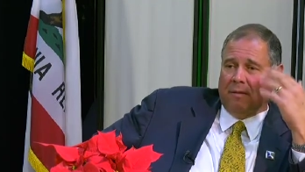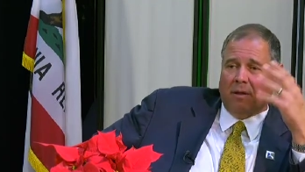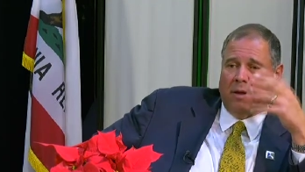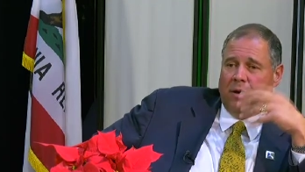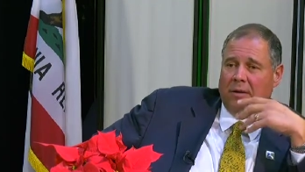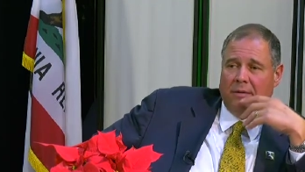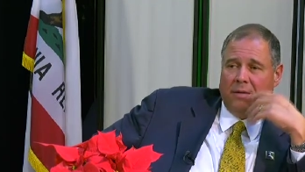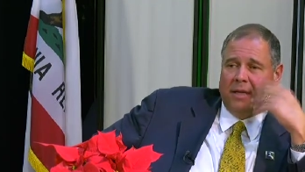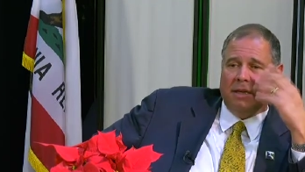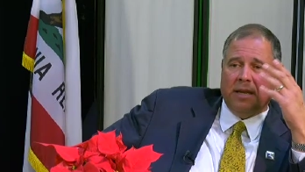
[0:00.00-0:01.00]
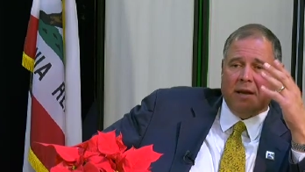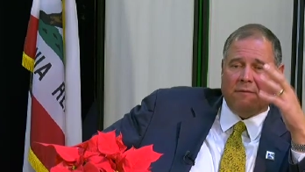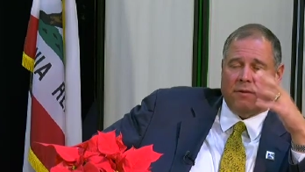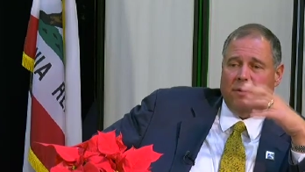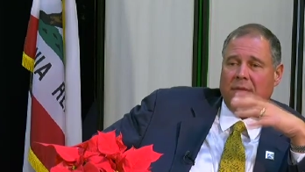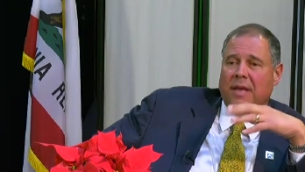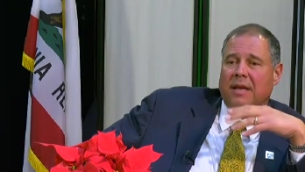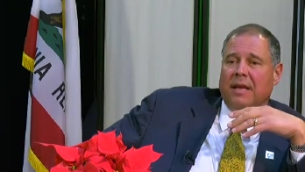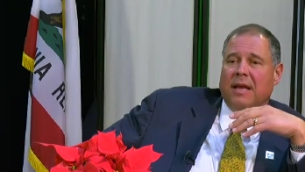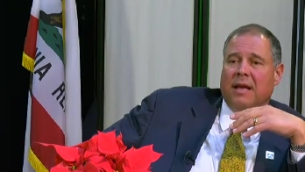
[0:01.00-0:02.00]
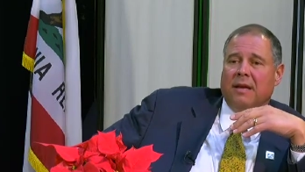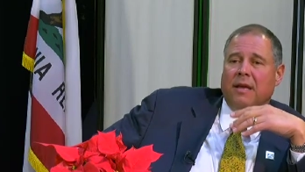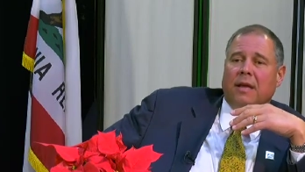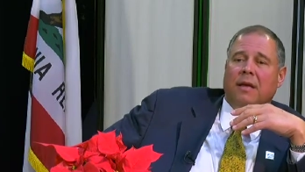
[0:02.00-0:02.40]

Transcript: long endeavor that had